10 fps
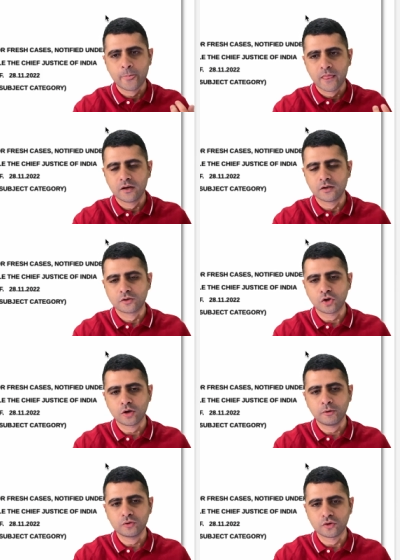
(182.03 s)
talk
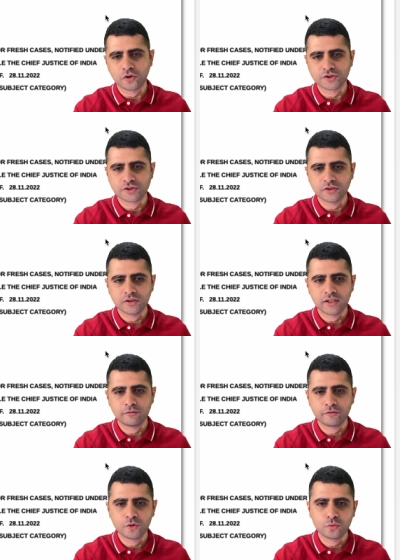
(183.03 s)
about the roster,
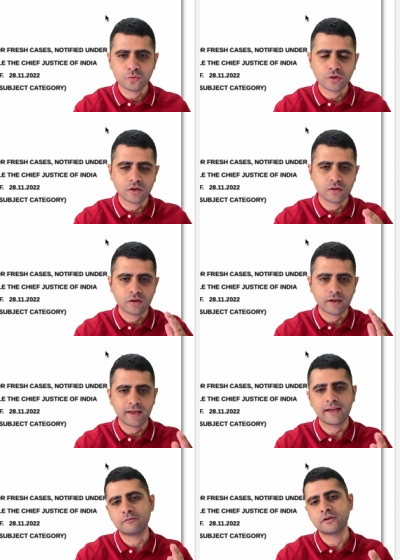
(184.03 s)
if you
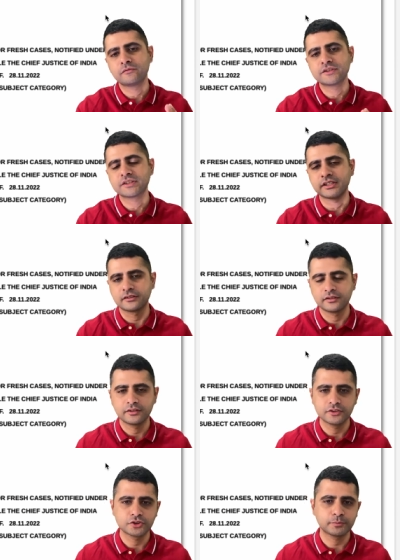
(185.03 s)
ever visit
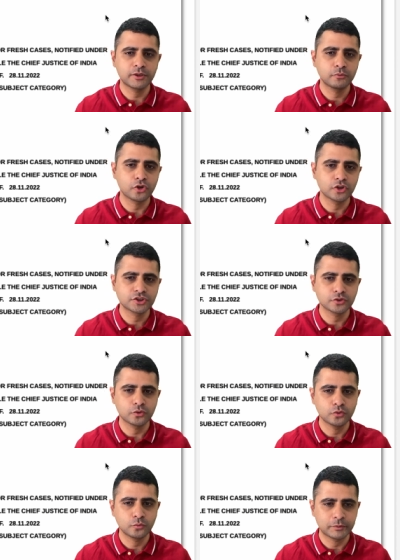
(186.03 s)
the Supreme Court's
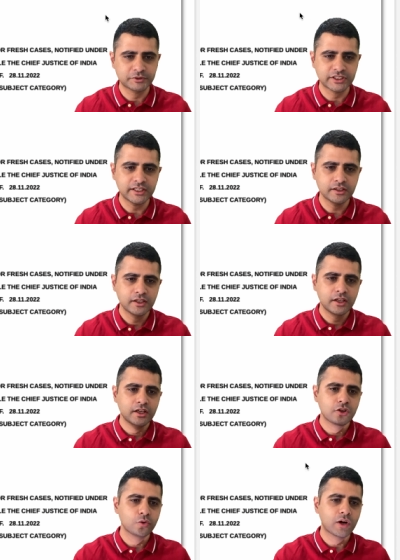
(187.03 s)
own website,
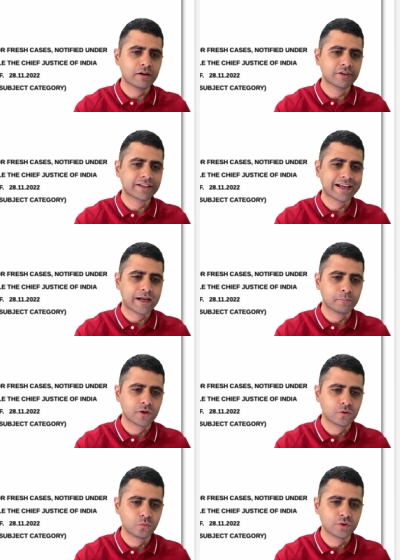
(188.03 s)
you have a tab
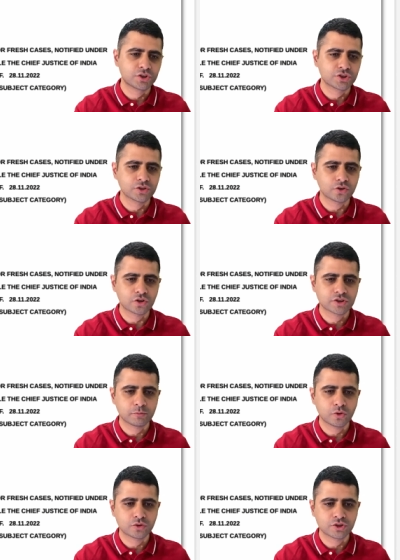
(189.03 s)
which talks
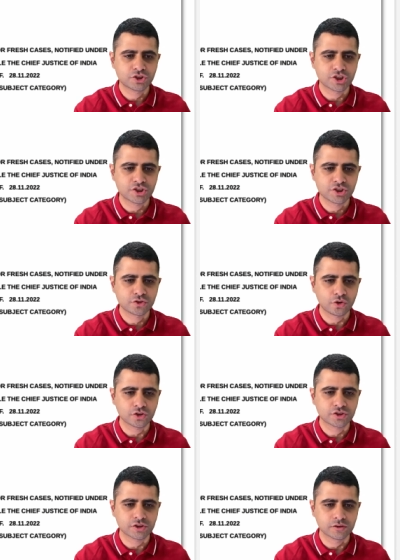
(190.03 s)
about judges
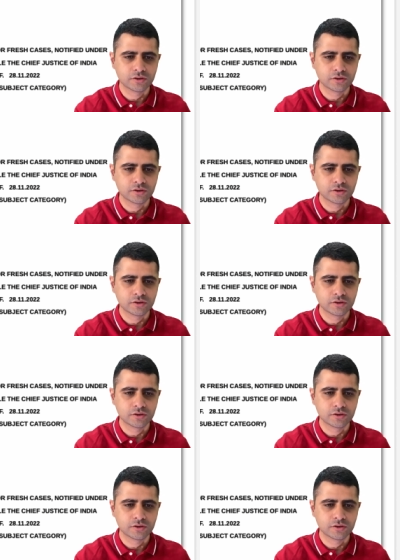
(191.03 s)
roster.